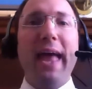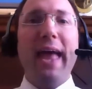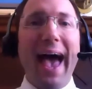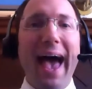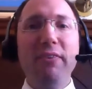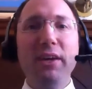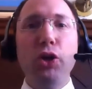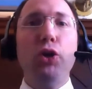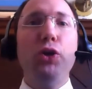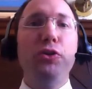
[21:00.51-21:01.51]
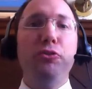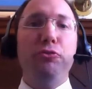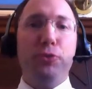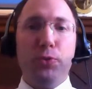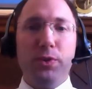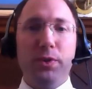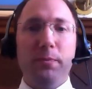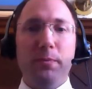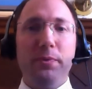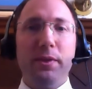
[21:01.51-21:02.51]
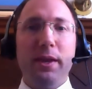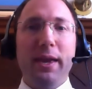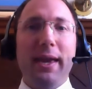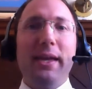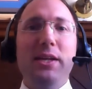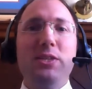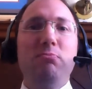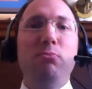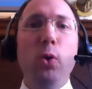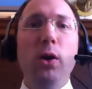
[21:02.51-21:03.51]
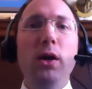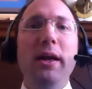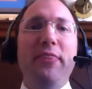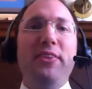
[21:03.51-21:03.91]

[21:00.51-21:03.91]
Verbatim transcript: having good food. It is more than